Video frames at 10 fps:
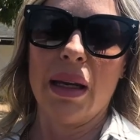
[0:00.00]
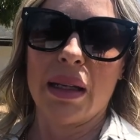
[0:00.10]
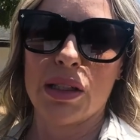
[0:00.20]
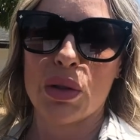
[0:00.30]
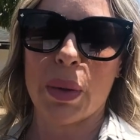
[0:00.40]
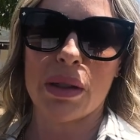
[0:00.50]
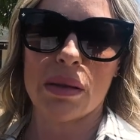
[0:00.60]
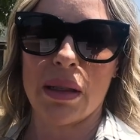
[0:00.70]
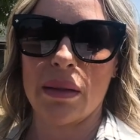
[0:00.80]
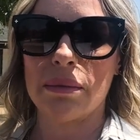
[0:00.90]
each
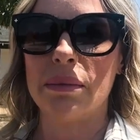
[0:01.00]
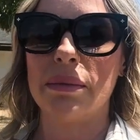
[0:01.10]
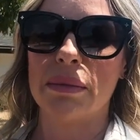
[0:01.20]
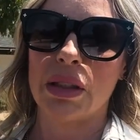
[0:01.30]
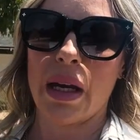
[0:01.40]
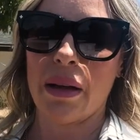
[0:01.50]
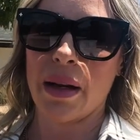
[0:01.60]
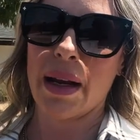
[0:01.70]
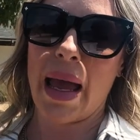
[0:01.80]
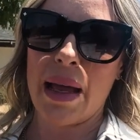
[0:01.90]
person,
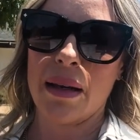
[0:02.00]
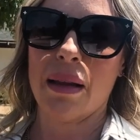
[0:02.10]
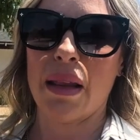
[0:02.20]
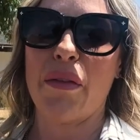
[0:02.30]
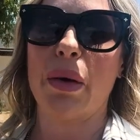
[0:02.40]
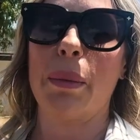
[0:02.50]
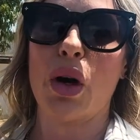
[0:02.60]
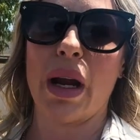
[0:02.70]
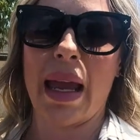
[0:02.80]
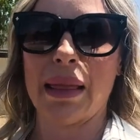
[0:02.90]
again, love them
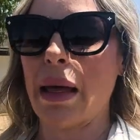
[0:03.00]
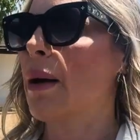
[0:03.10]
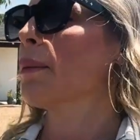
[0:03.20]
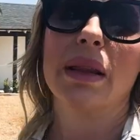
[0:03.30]
or hate them.